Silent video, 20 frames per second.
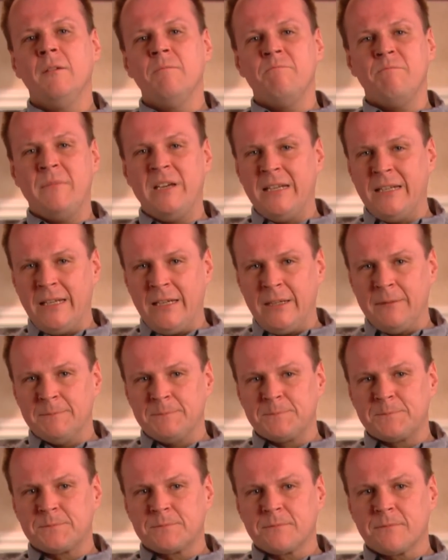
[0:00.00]
Meaning,
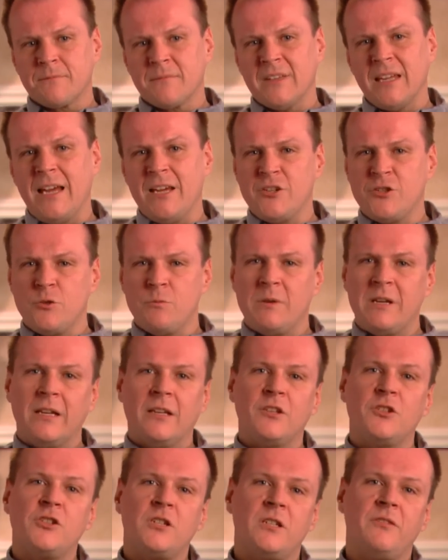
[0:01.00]
as you
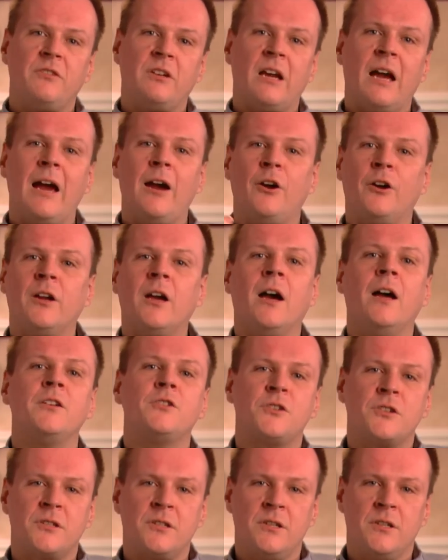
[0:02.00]
begin achieving higher
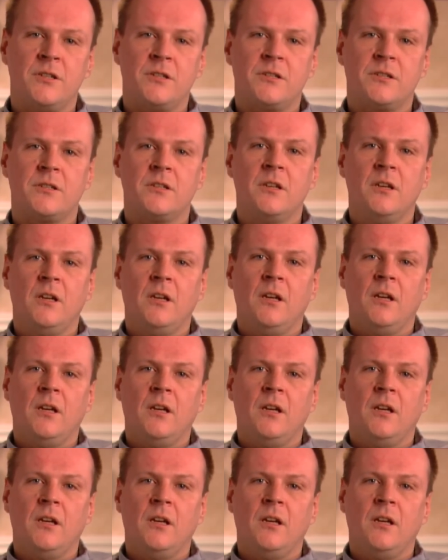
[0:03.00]
consciousness,